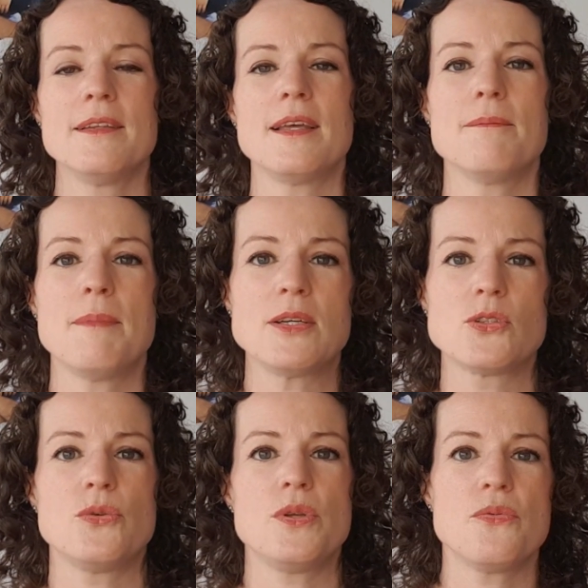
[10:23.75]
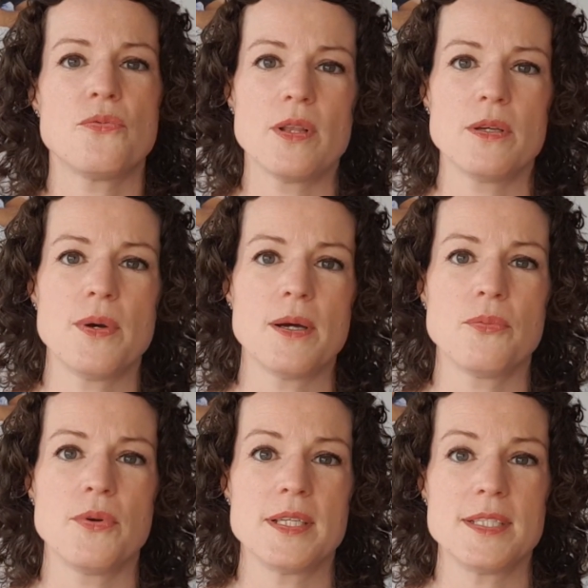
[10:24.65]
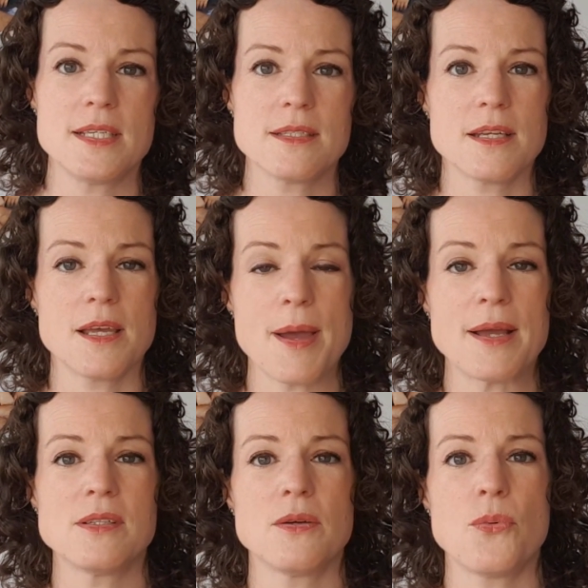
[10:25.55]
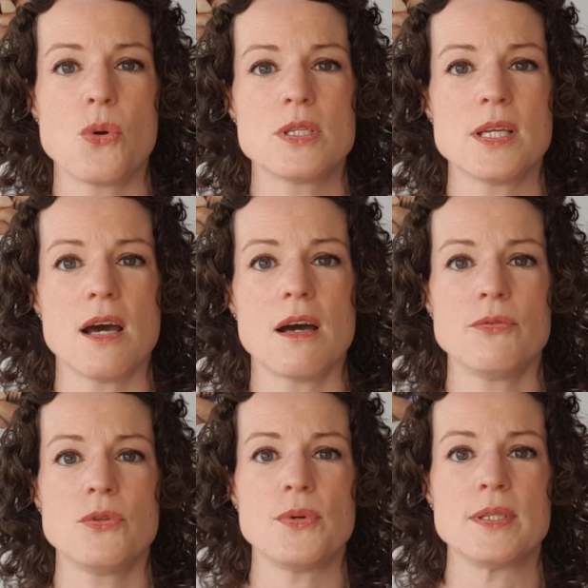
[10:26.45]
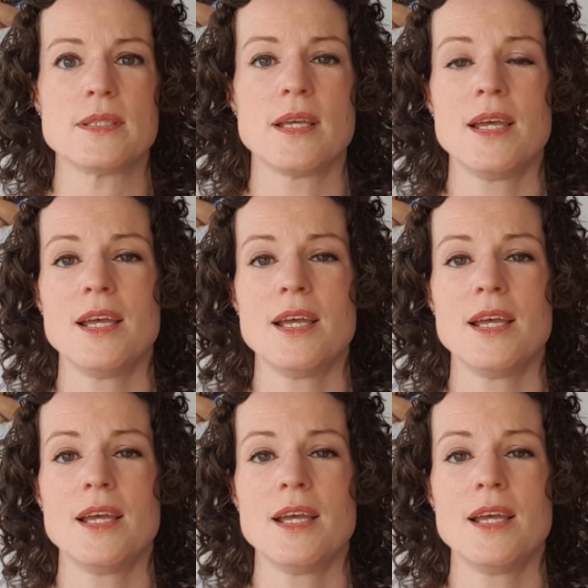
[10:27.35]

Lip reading: then make sure you follow up with a decent amount of water afterwards,